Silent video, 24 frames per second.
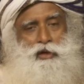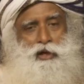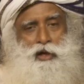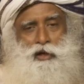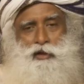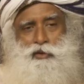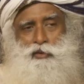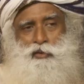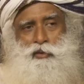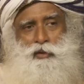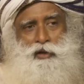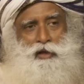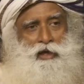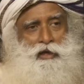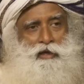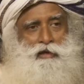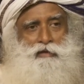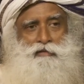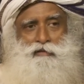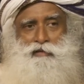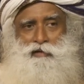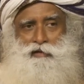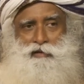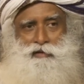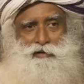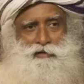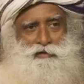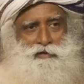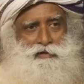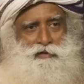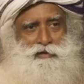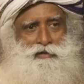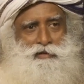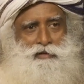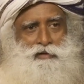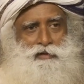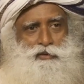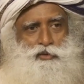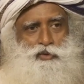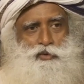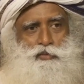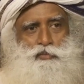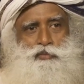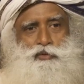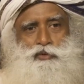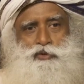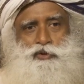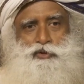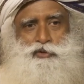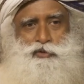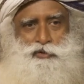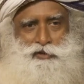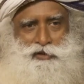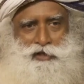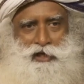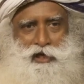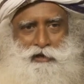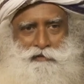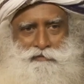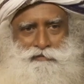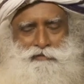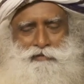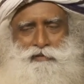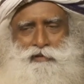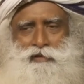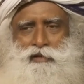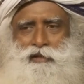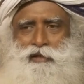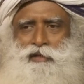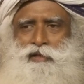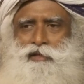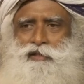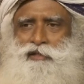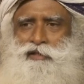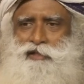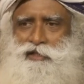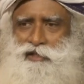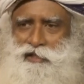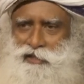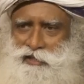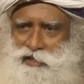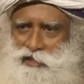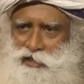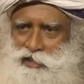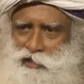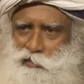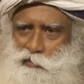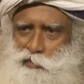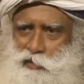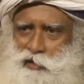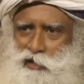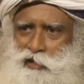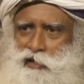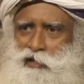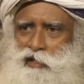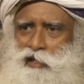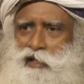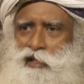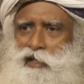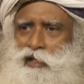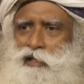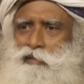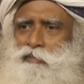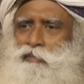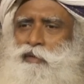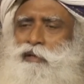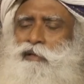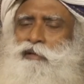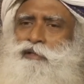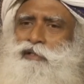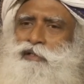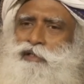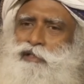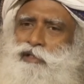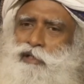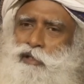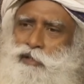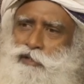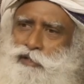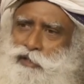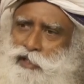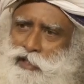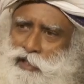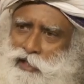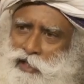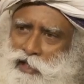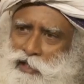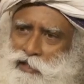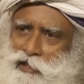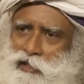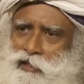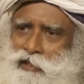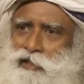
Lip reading: doing anything to boost yourself, just keeping it clean because it's consecrated.